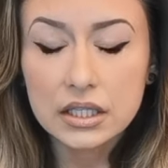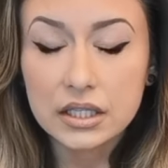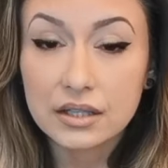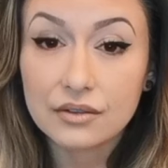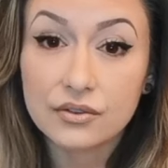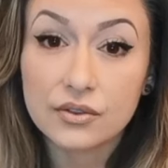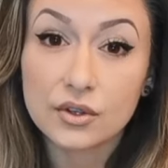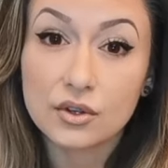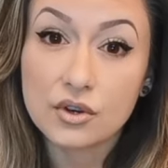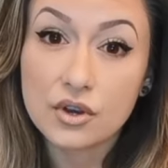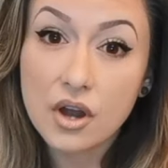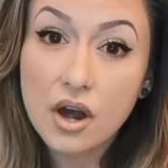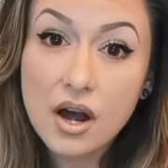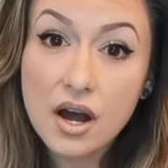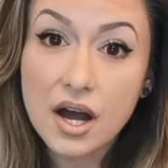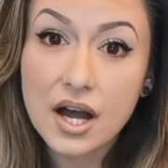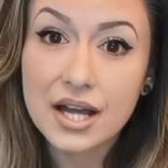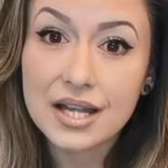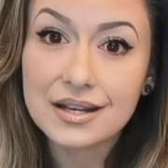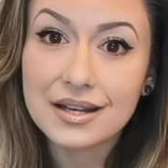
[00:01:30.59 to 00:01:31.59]
if they're
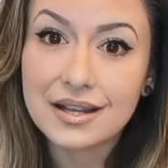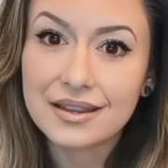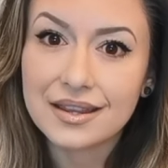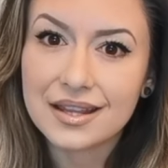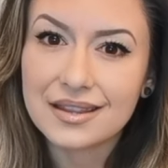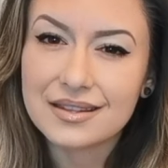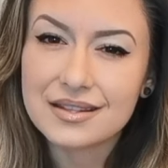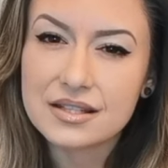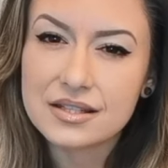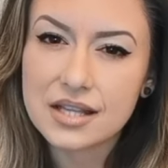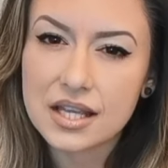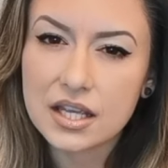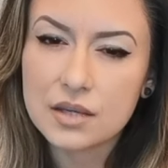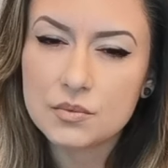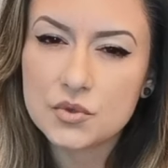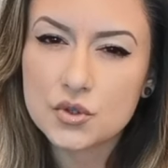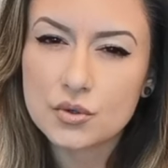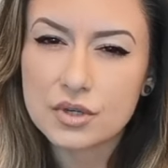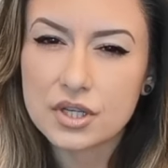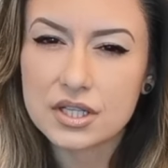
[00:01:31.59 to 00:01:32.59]
not, then the same
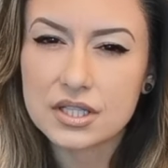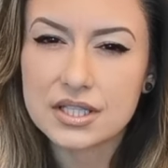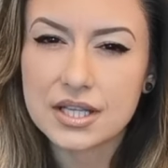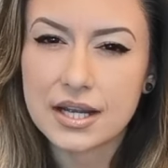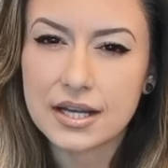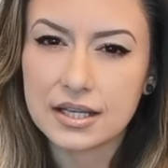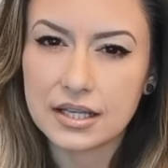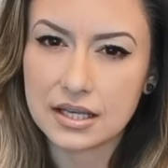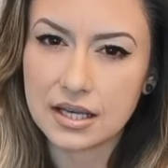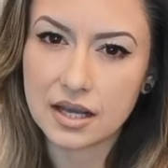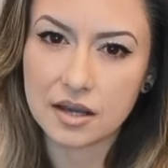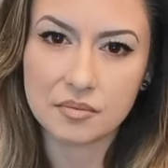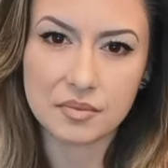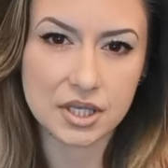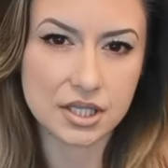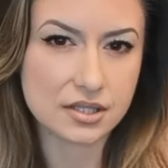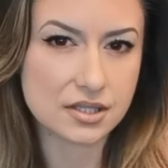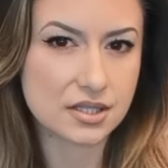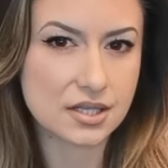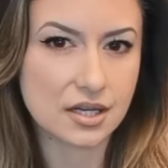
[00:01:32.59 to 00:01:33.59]
sort of
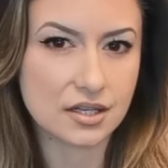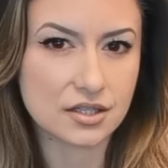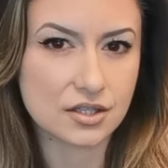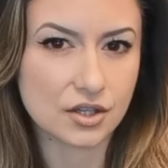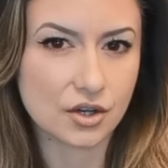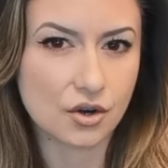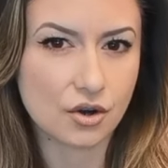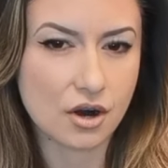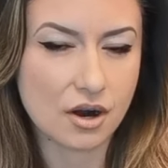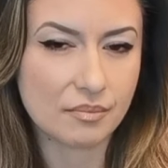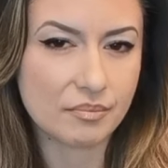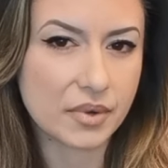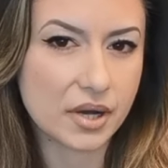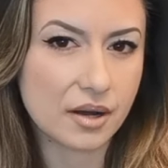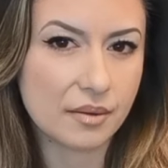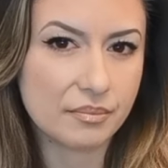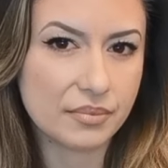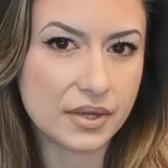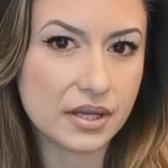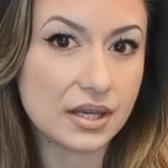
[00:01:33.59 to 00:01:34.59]
dynamics tend to crop
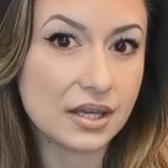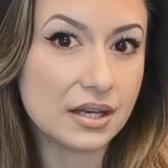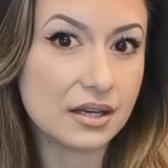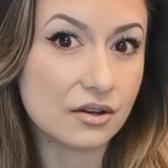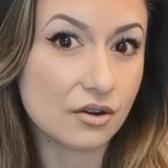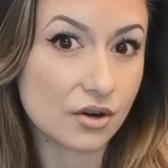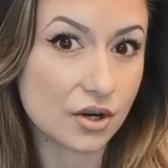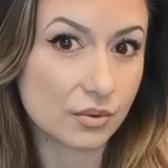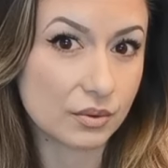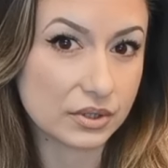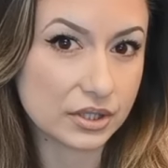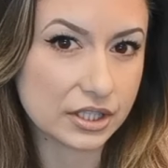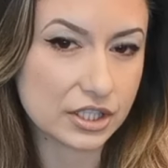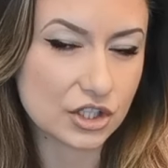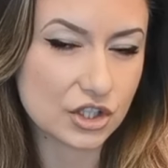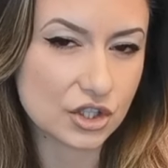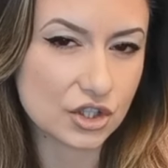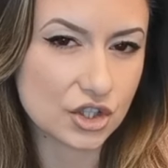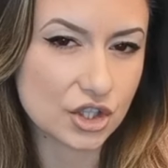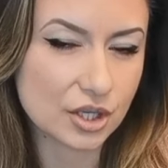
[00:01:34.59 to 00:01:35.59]
up in our
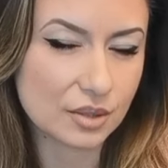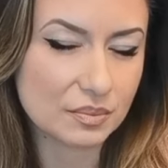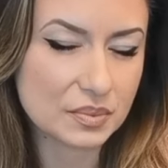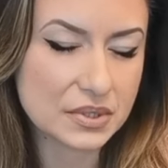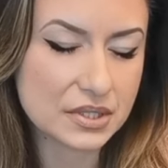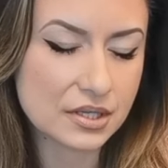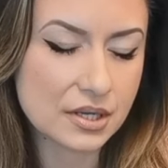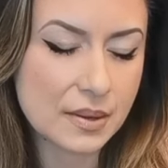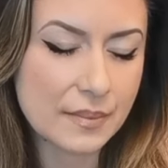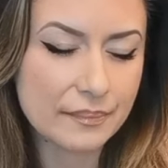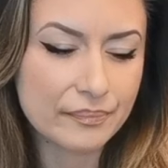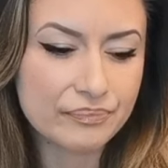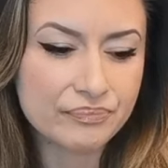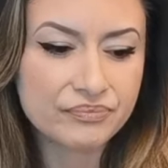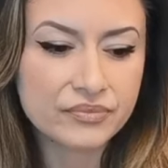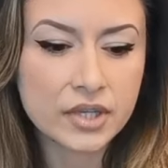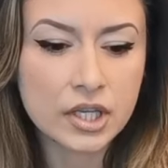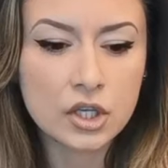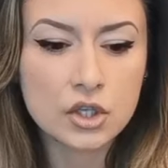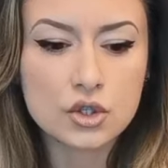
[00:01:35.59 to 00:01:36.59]
relationships.
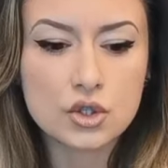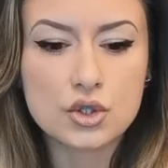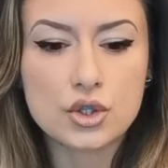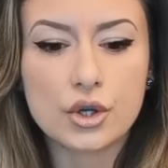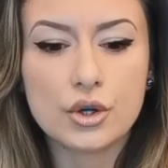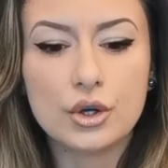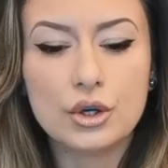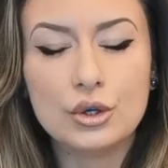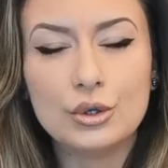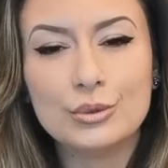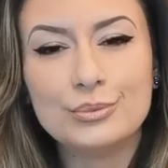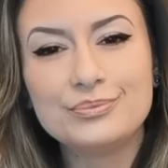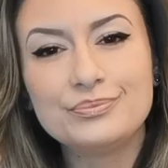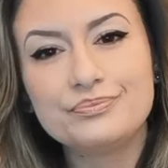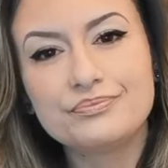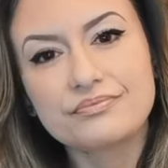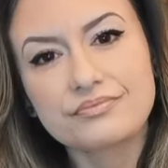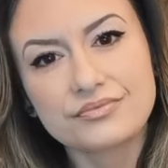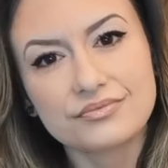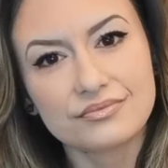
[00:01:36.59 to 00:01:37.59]
So
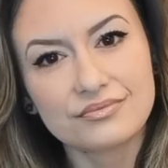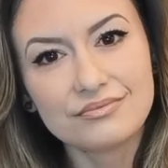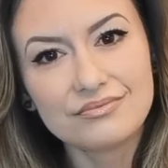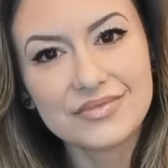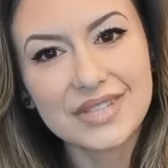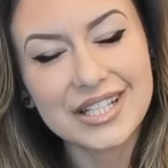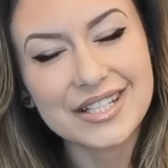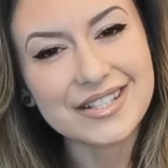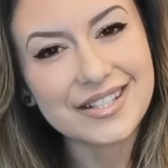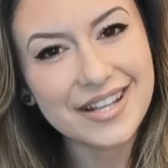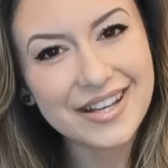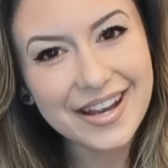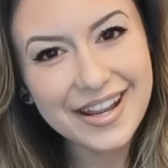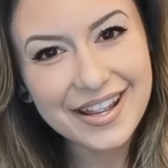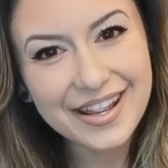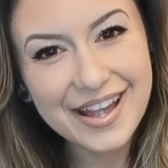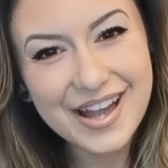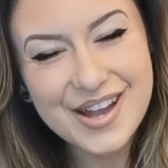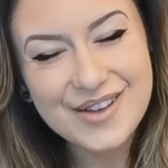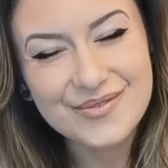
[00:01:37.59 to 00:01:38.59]

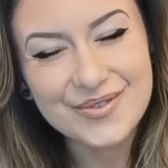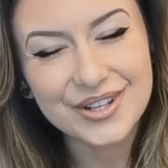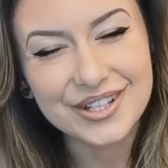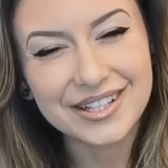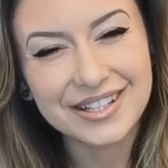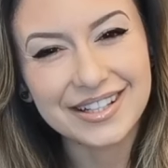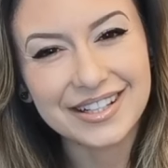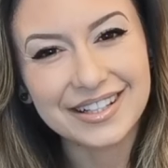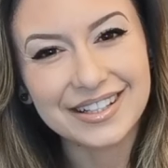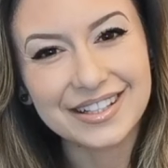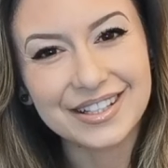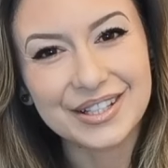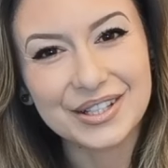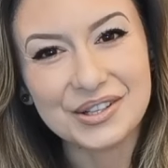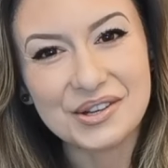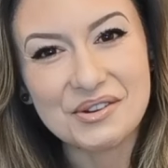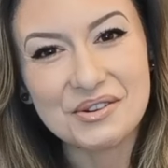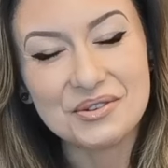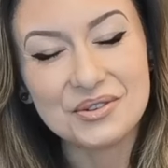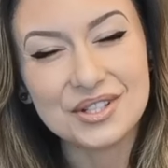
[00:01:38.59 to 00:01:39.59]
today I want
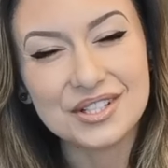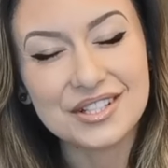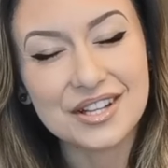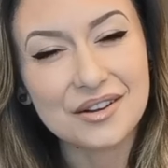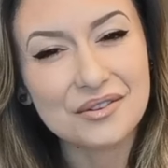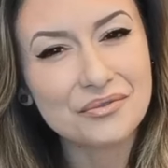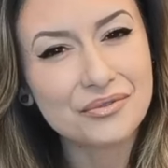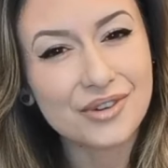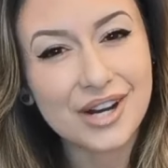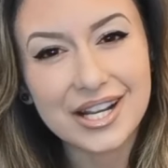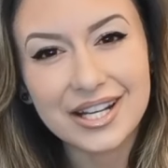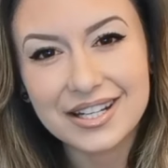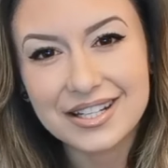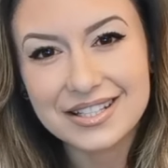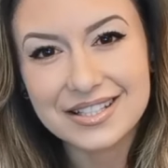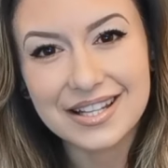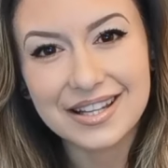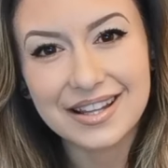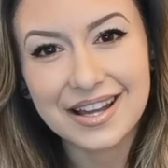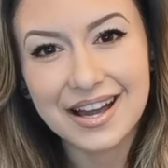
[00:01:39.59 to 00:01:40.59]
to, delve right
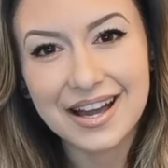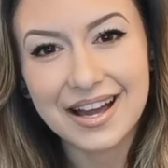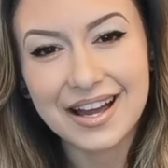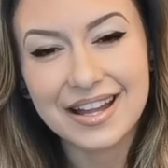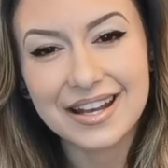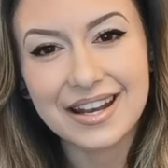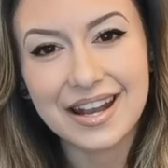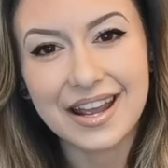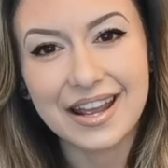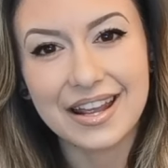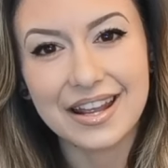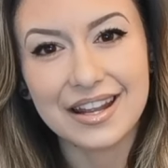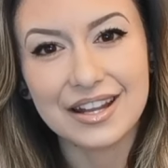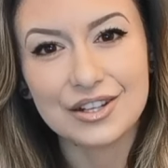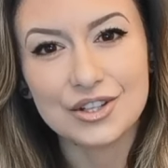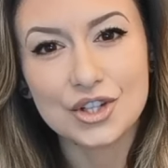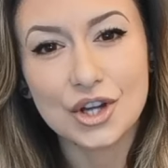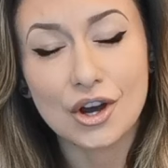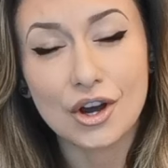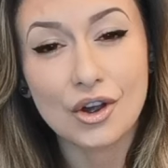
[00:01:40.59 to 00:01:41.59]
into that
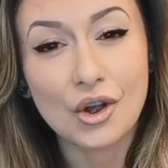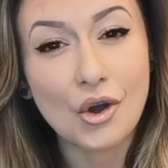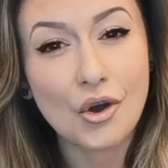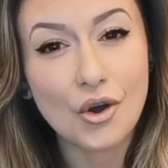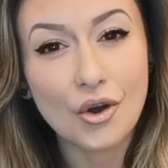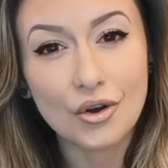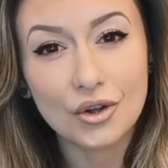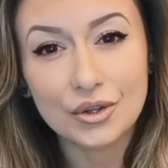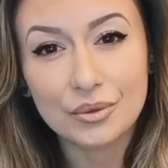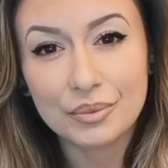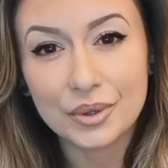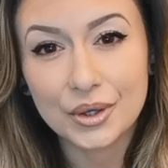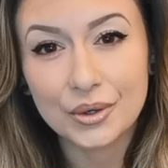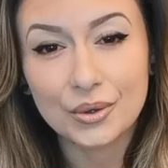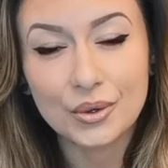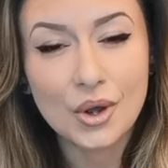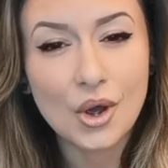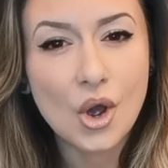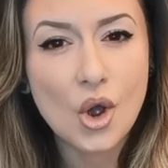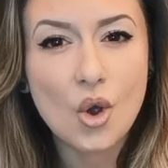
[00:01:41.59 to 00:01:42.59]
and talk all
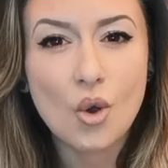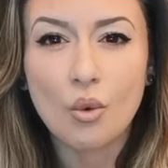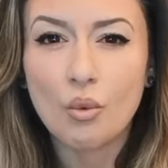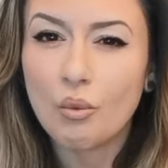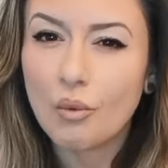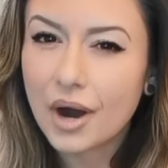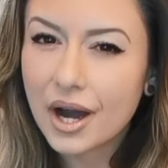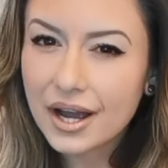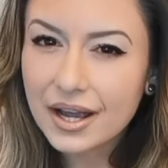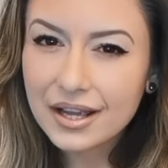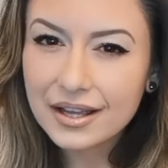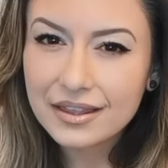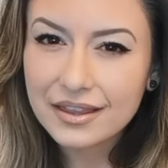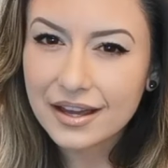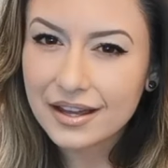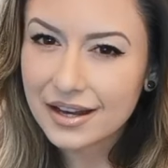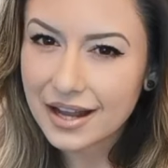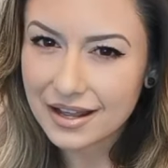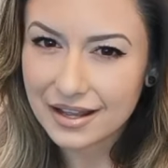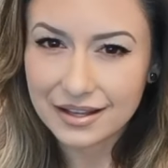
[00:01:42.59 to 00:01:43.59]
about why
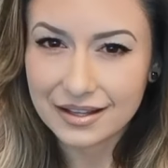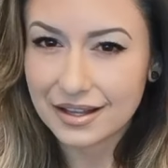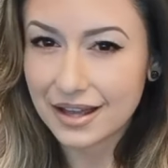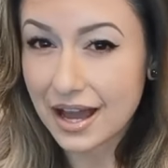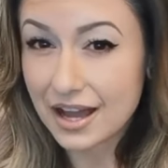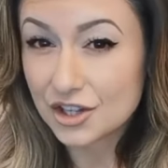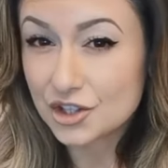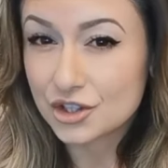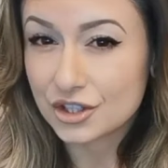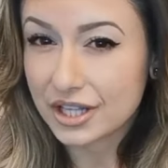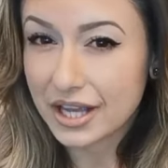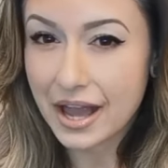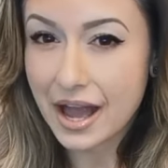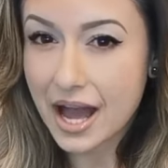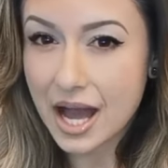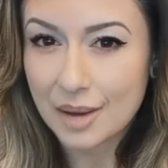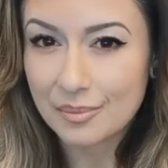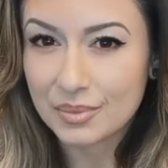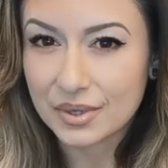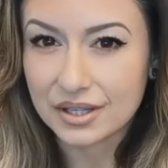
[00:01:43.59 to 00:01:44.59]
that actually
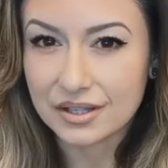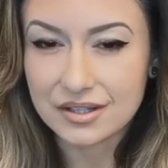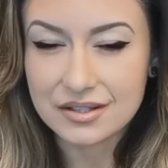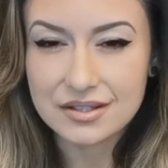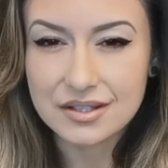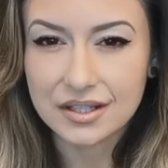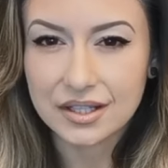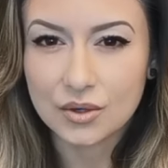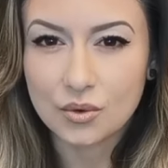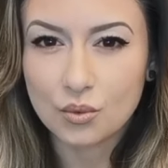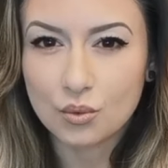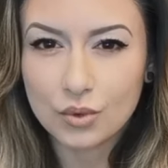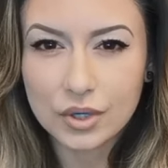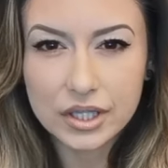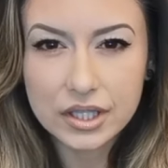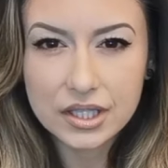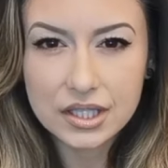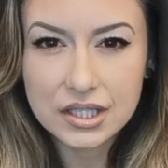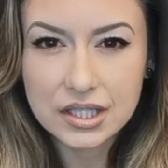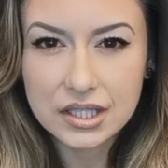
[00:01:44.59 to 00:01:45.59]
happens. Like,
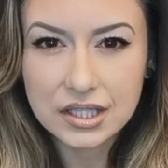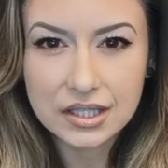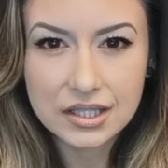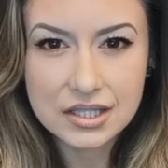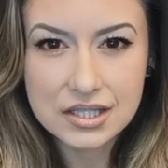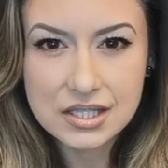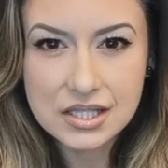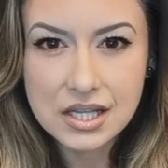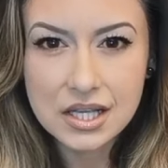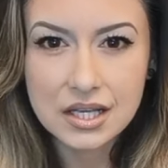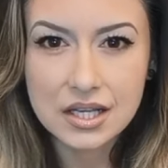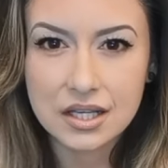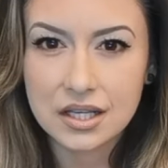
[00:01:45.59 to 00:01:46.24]
what is